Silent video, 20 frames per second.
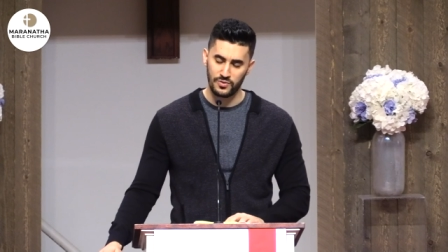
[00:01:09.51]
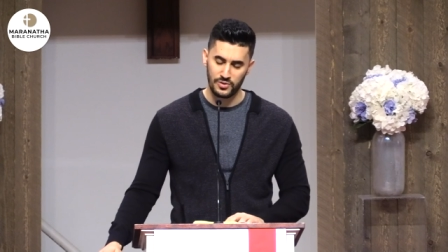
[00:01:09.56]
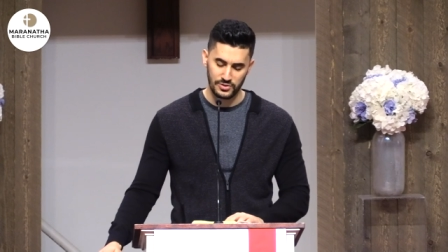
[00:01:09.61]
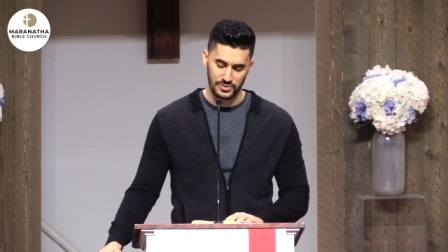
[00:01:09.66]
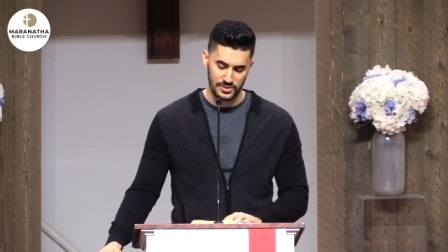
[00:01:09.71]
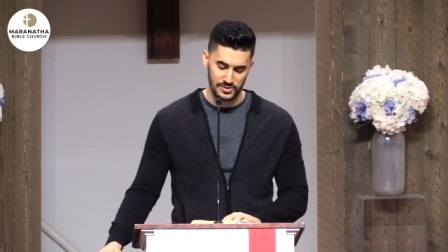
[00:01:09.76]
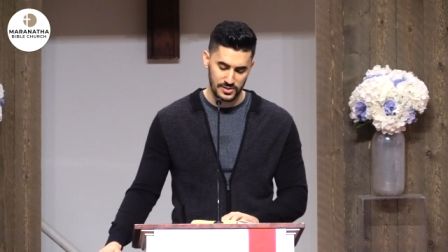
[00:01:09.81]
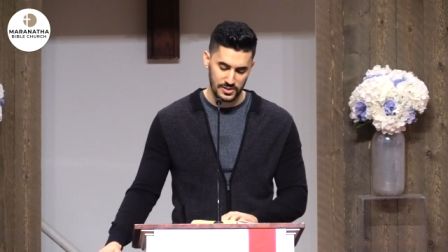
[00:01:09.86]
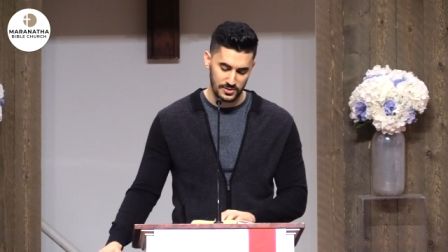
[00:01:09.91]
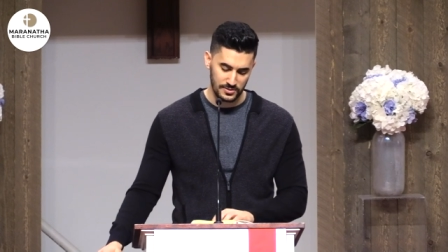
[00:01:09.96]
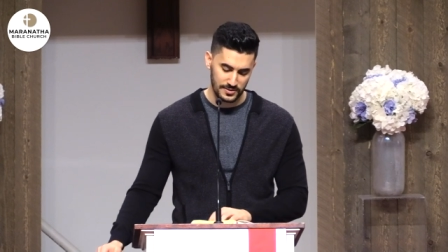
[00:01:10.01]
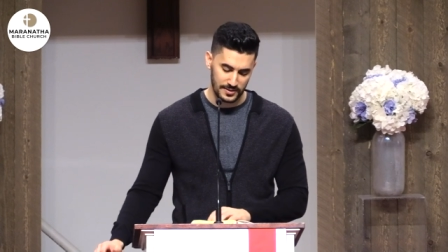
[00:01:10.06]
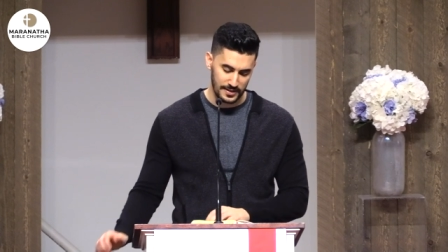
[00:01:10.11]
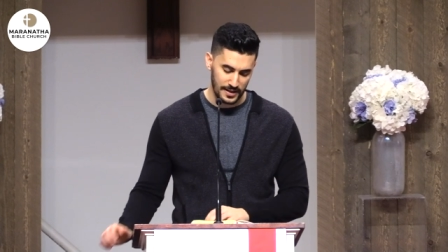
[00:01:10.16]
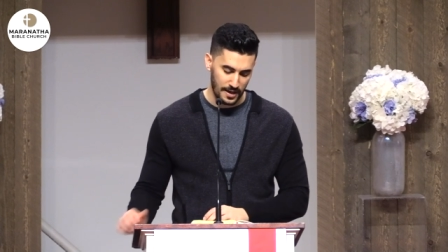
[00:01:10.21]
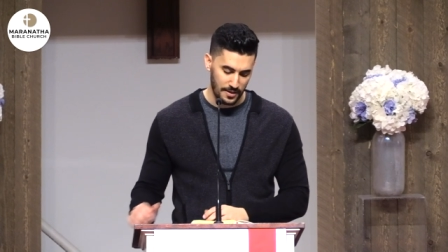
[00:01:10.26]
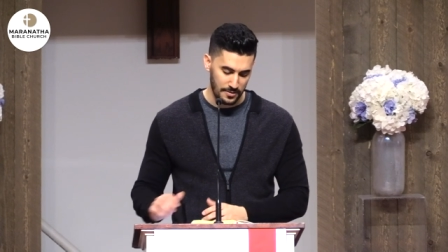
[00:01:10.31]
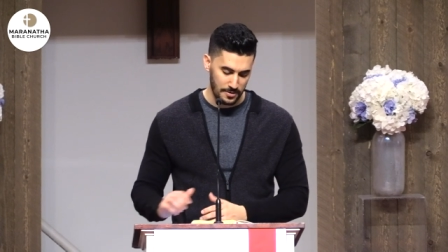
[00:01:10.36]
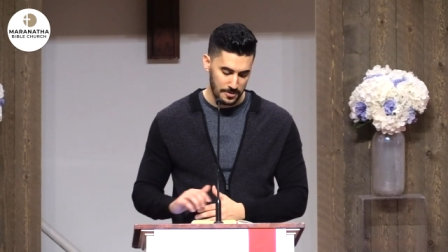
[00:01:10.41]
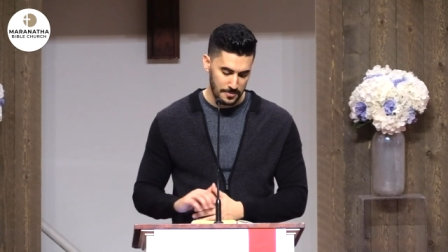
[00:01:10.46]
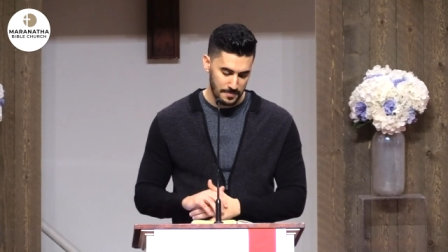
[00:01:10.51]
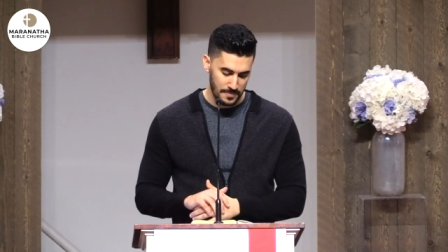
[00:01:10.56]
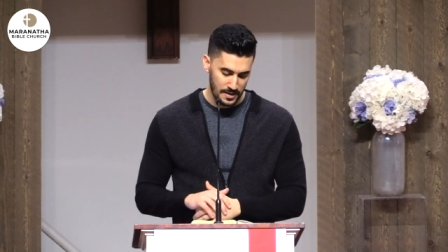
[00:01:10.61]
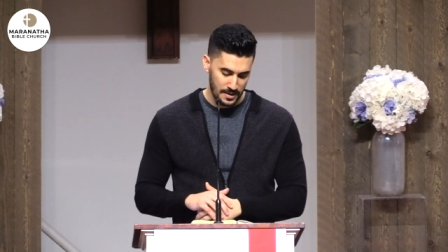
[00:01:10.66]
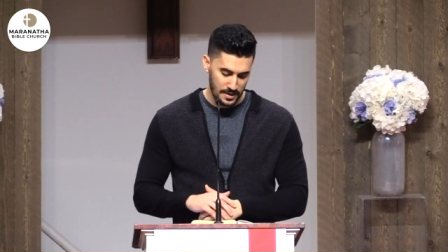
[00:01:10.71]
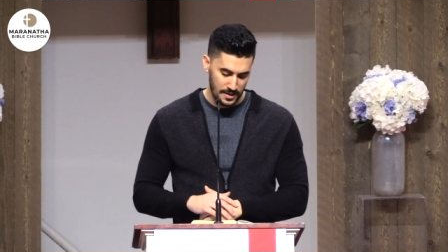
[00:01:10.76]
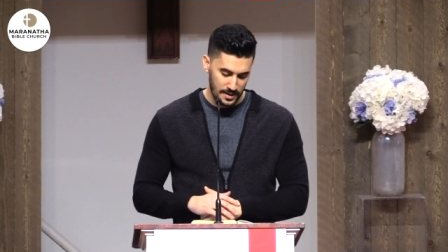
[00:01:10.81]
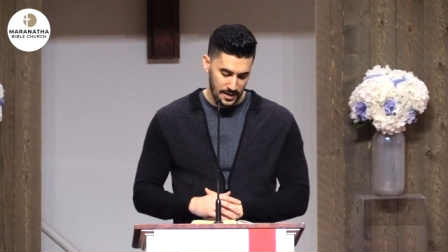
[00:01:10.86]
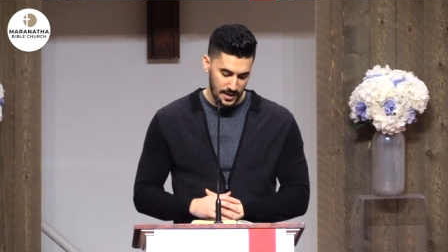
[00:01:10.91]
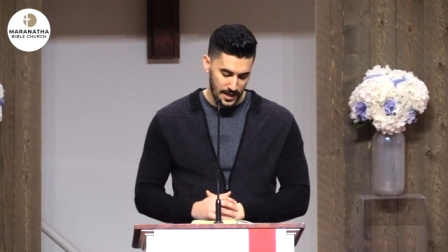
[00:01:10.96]
verses here together,
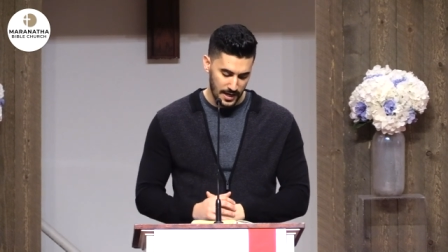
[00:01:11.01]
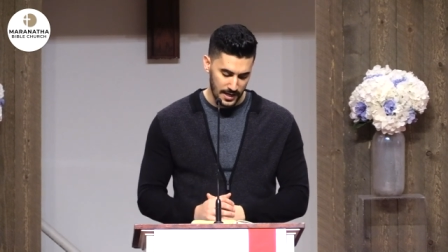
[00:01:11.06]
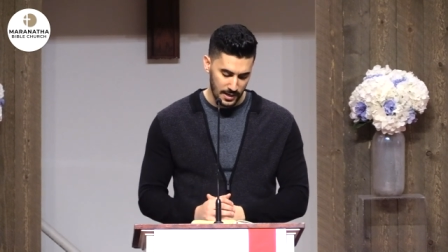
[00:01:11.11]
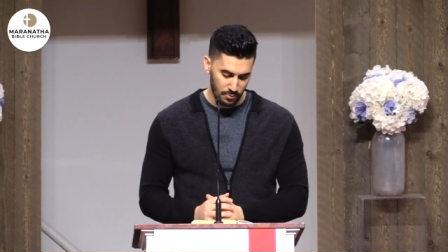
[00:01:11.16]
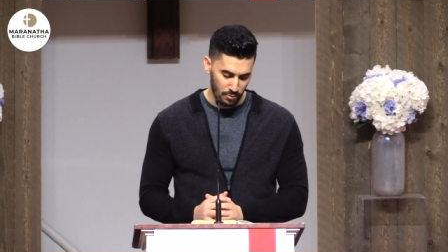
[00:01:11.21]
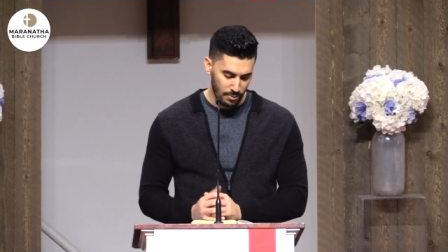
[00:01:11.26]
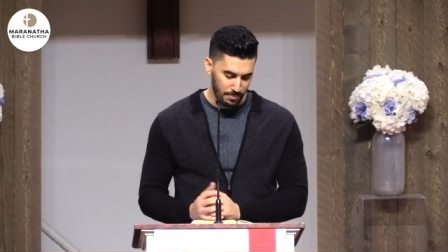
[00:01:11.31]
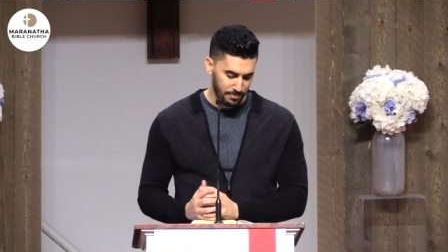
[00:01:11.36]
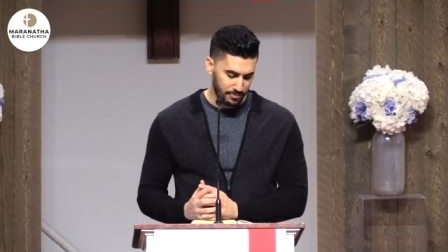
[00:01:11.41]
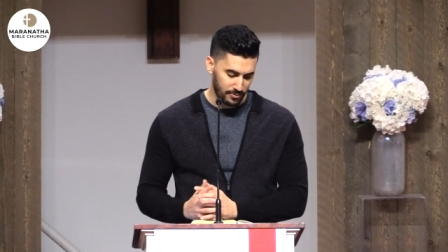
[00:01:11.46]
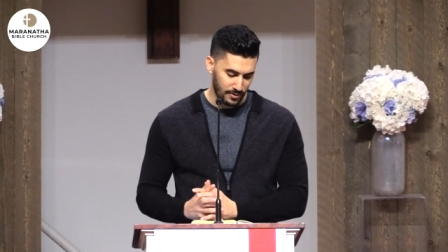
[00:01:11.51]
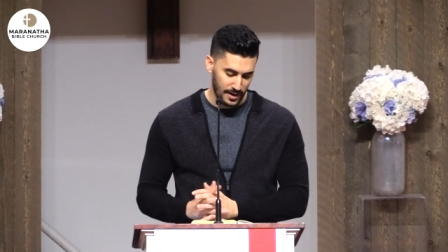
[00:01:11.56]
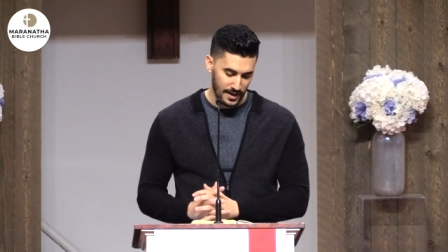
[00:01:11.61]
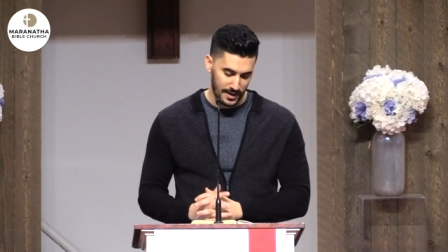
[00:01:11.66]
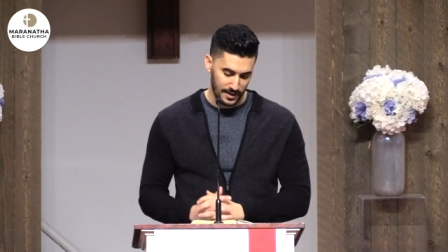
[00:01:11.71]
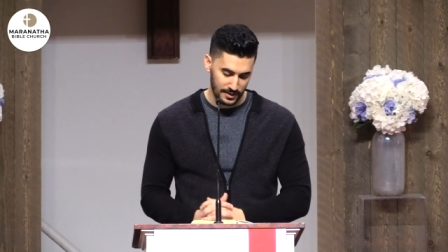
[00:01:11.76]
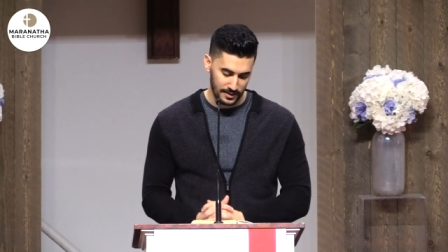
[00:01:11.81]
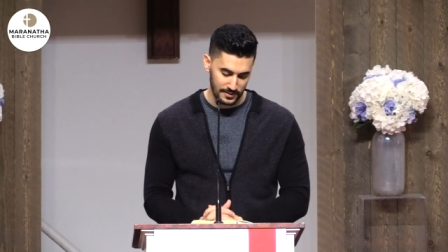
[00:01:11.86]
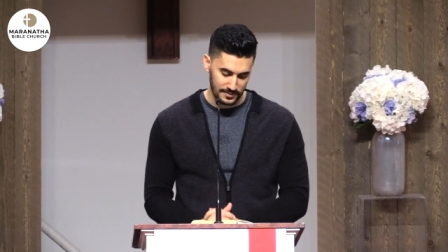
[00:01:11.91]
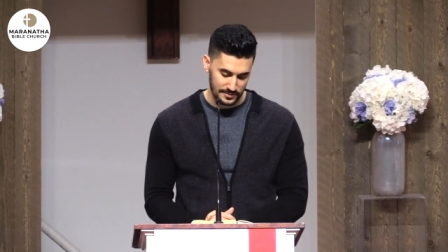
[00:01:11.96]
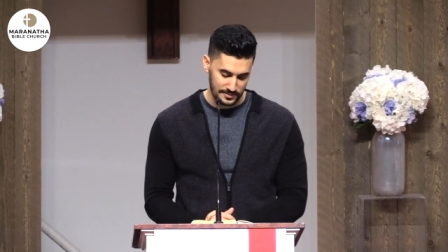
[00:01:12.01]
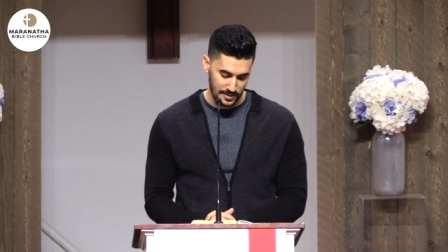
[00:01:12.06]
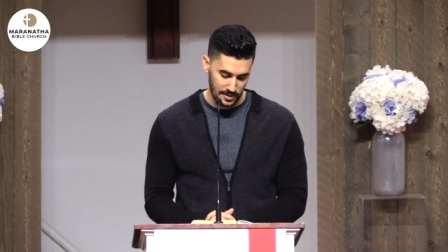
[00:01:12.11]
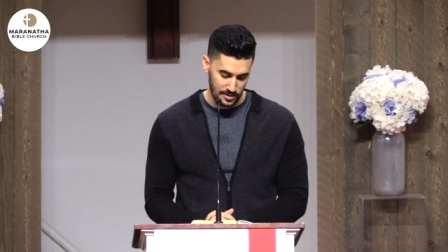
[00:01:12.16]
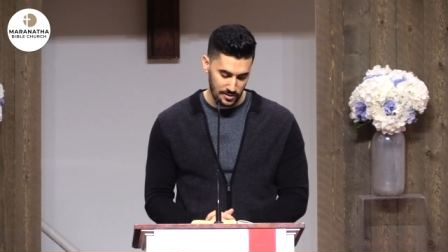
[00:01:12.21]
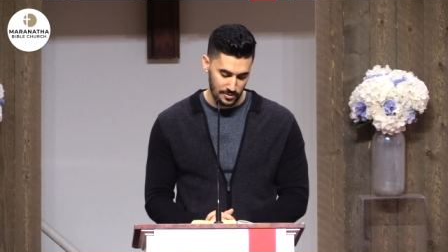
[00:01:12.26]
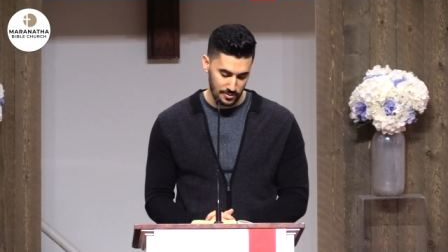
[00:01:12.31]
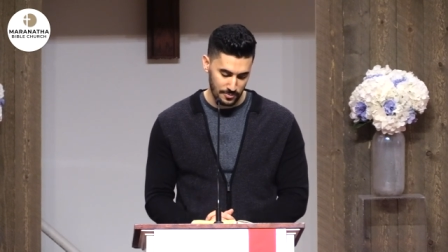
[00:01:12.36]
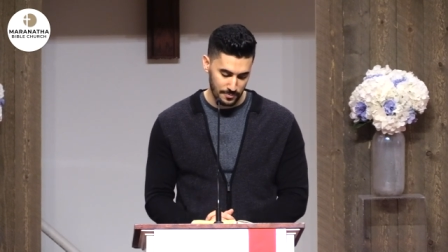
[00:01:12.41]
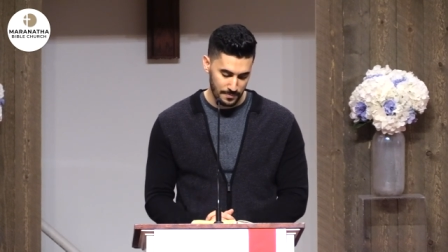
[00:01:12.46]
and then we'll pray and
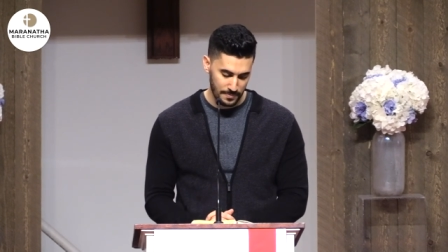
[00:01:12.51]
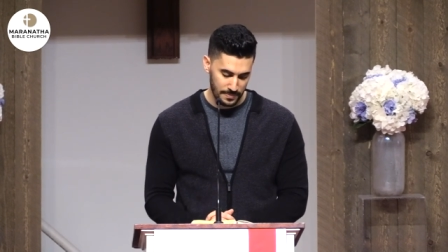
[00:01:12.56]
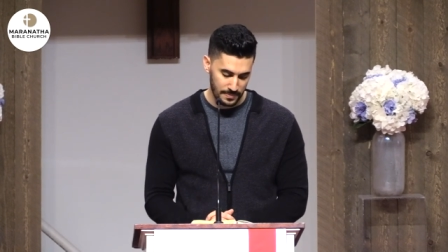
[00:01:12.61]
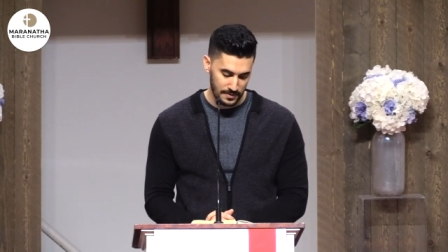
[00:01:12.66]
continue.